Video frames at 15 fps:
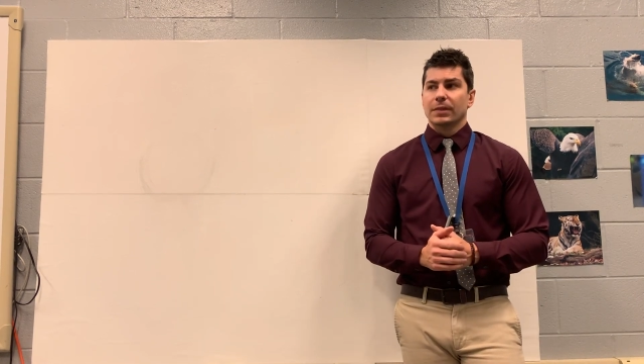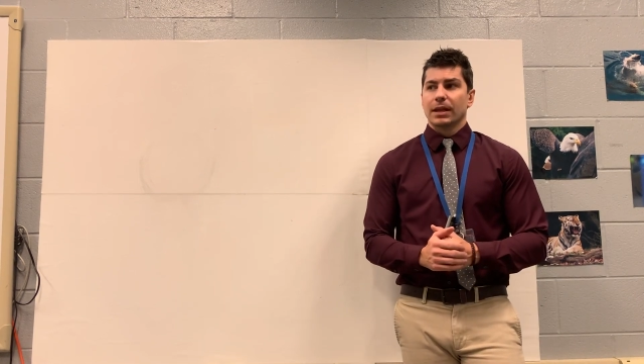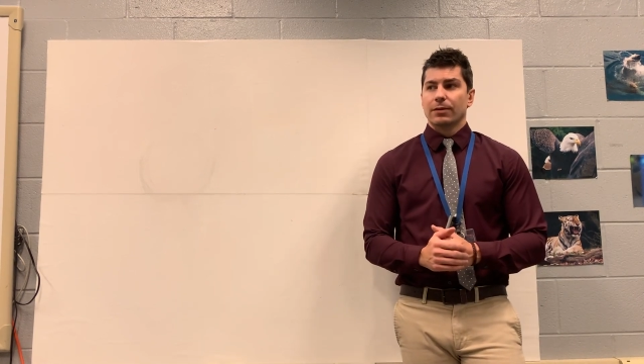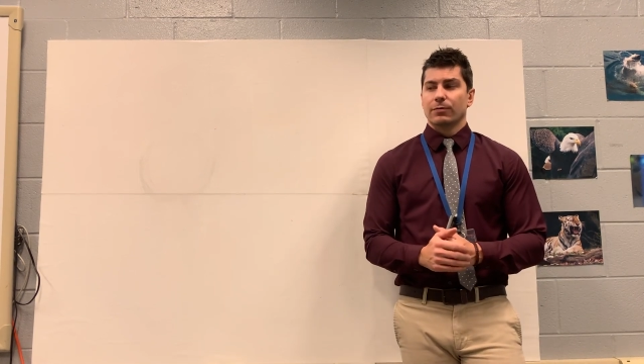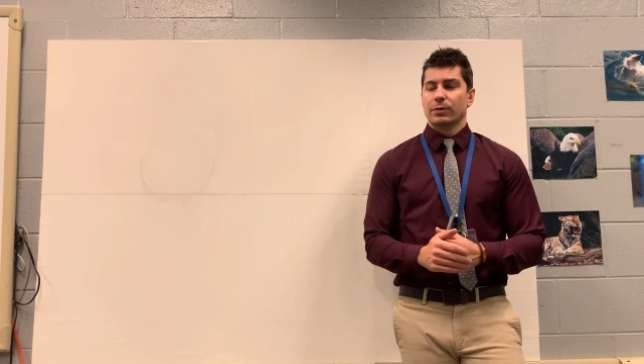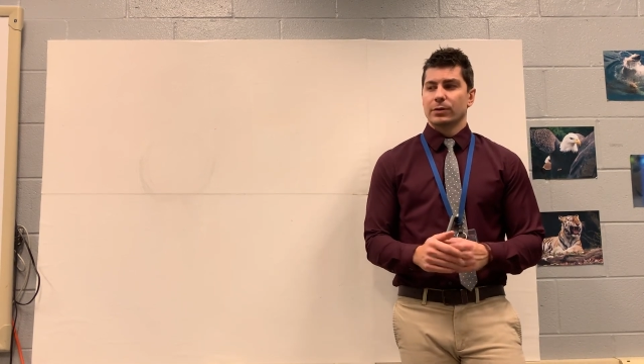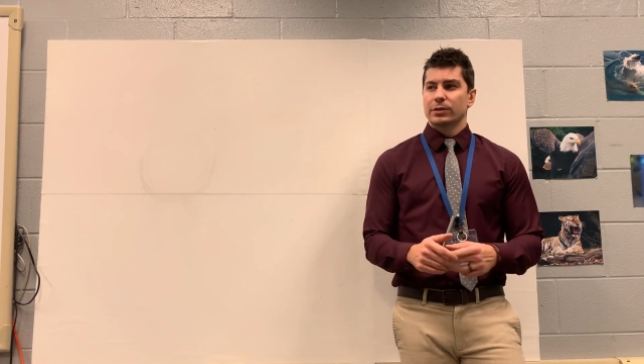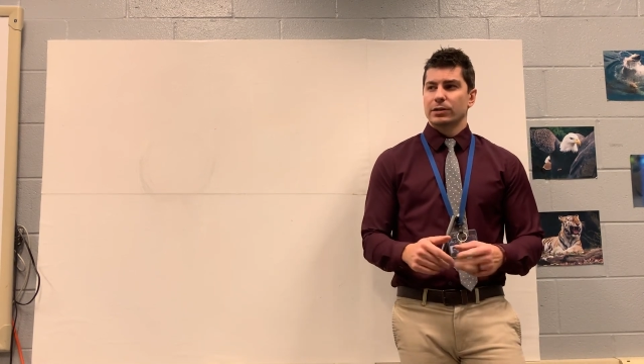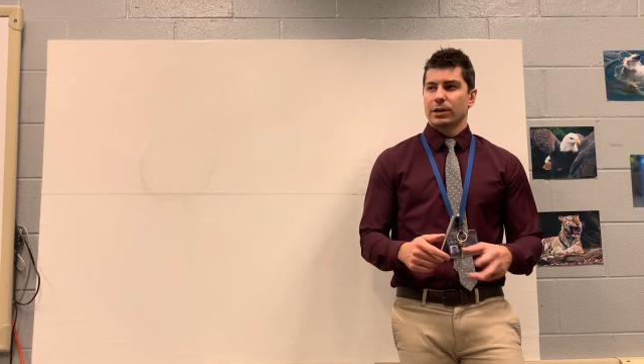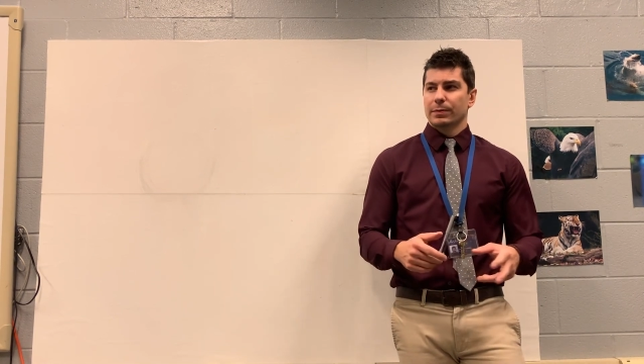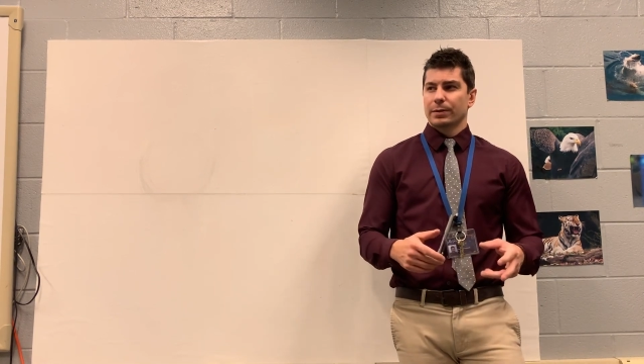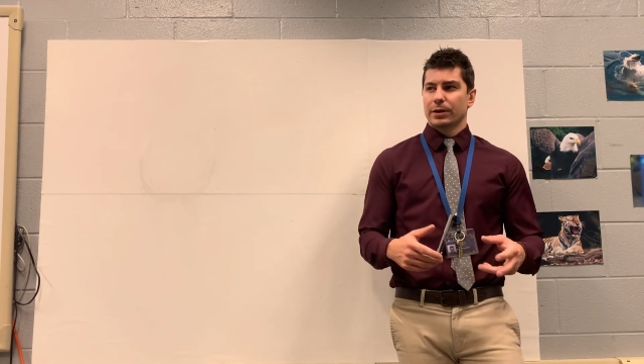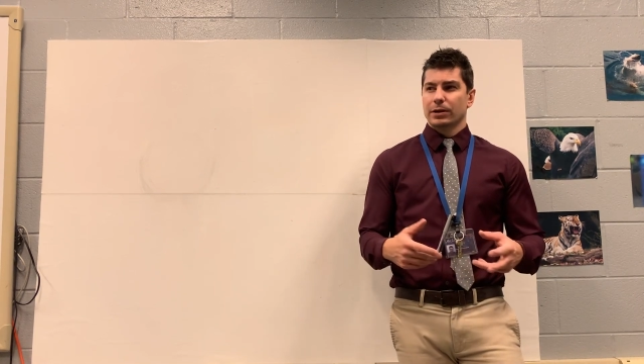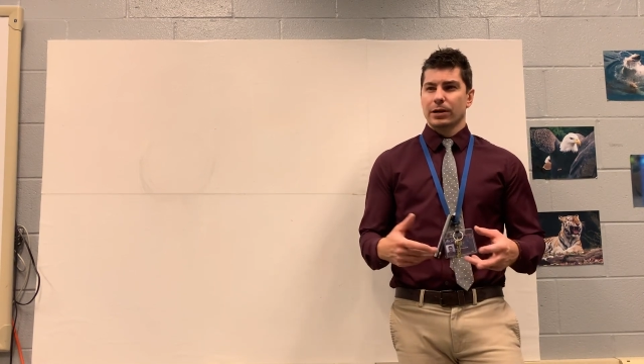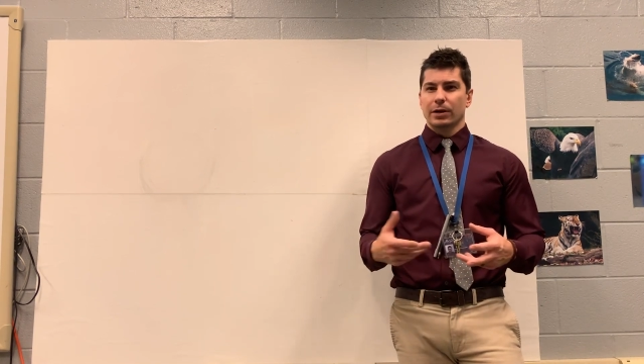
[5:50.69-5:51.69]
if we want to talk
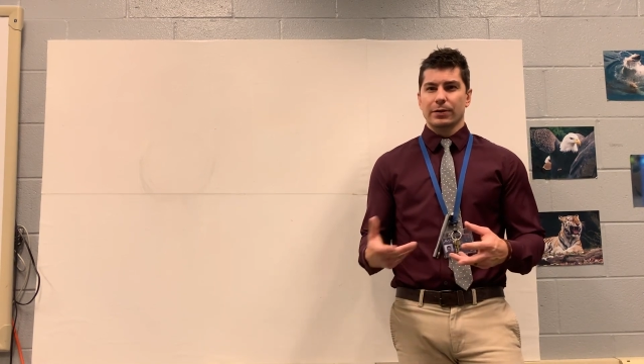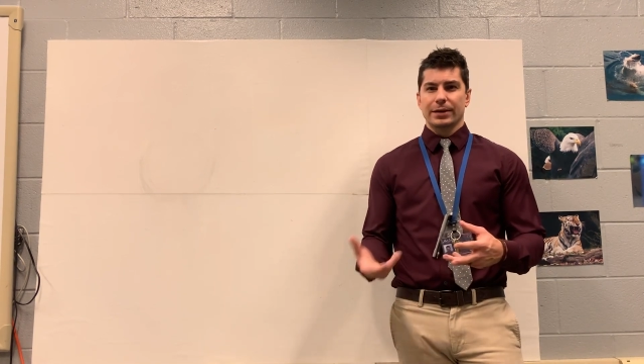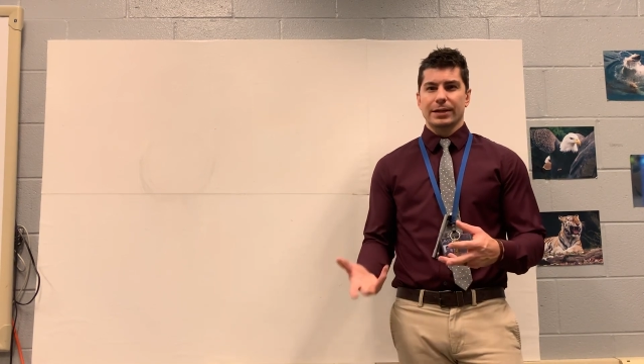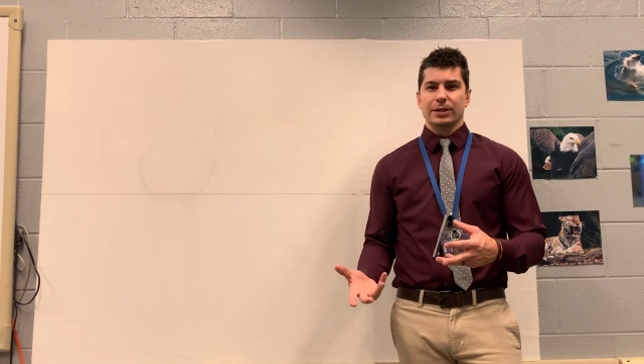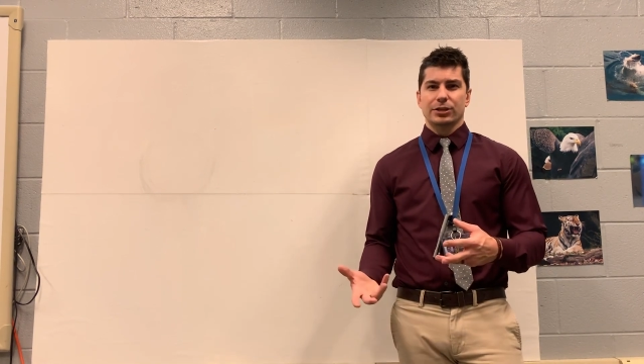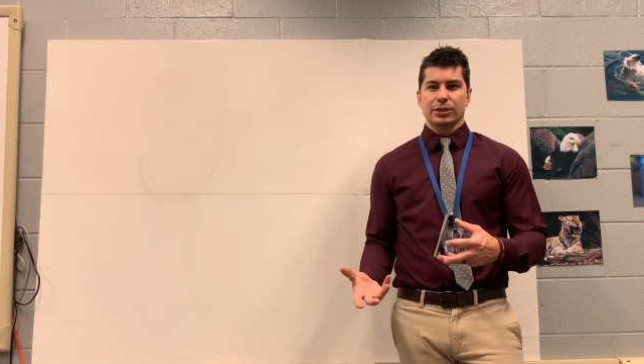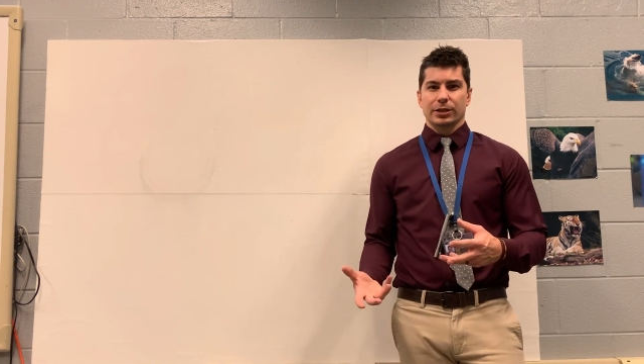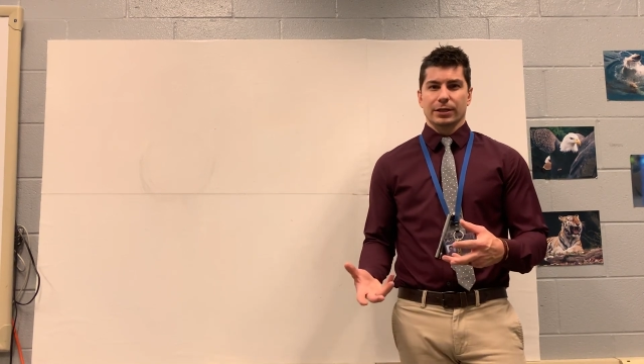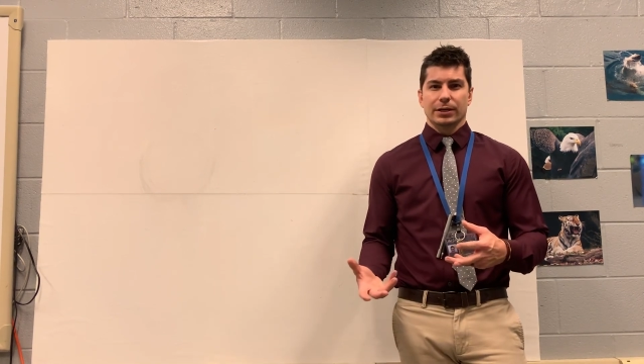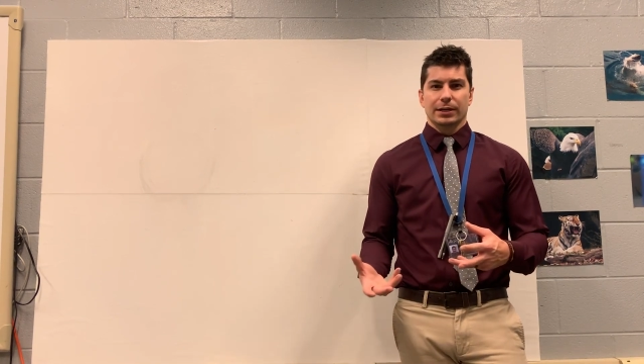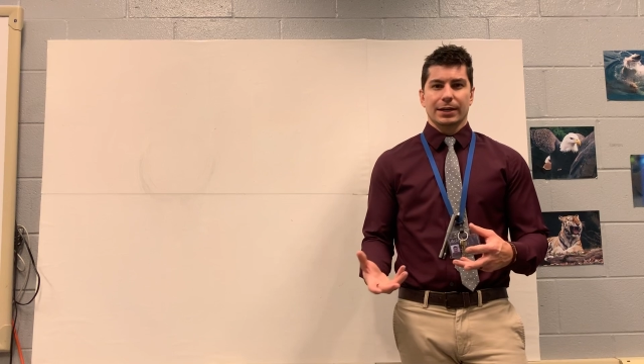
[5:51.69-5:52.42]
about cohesion,